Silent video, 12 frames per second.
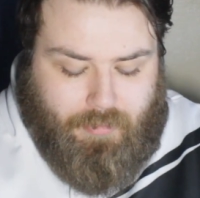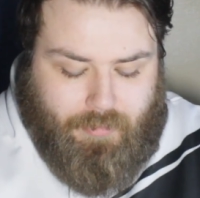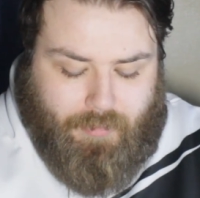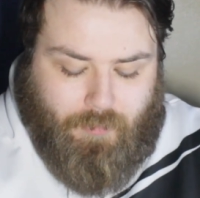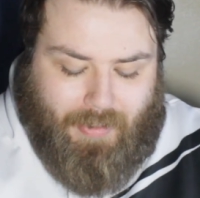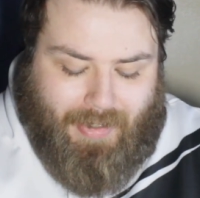
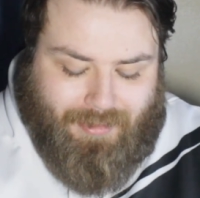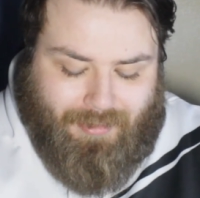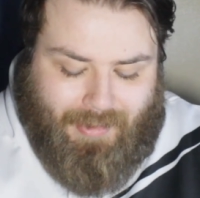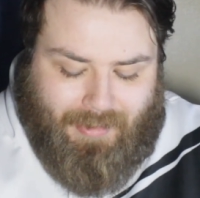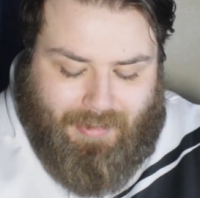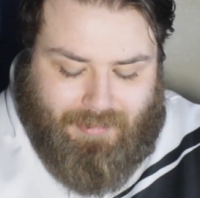Now, I
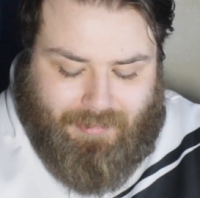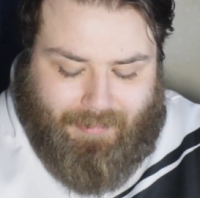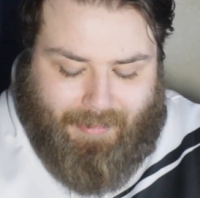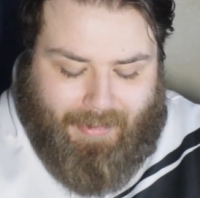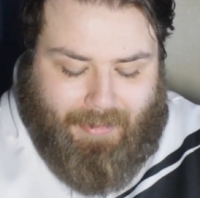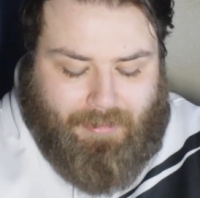think it's
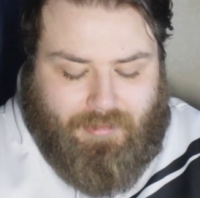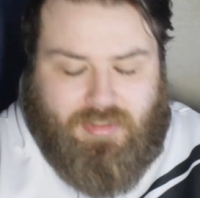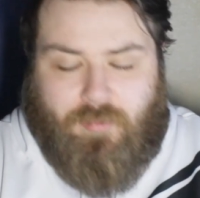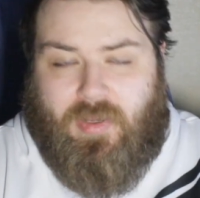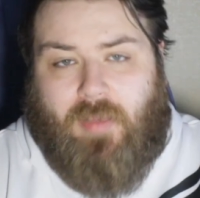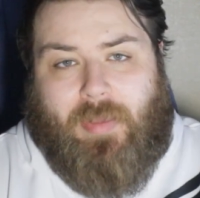likely
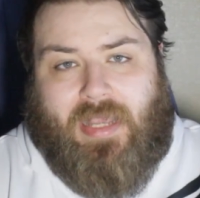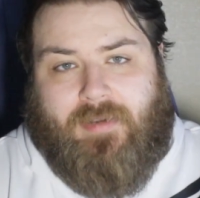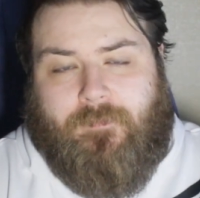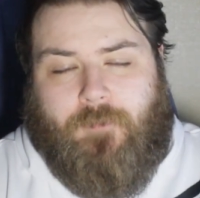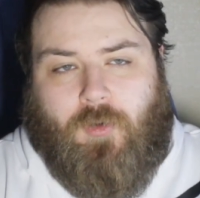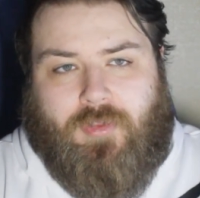to be a back
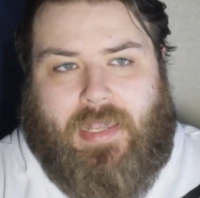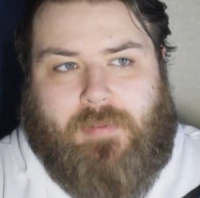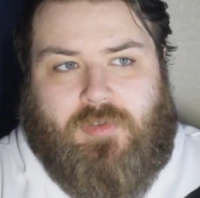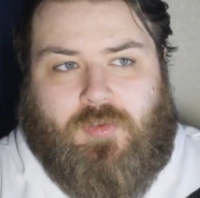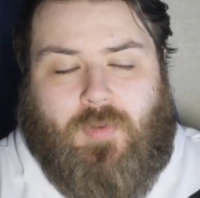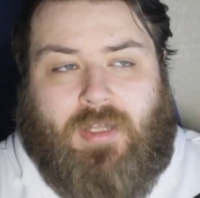and forth
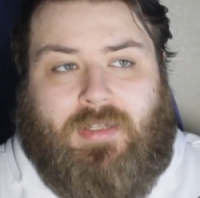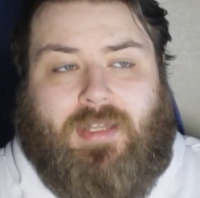game as well.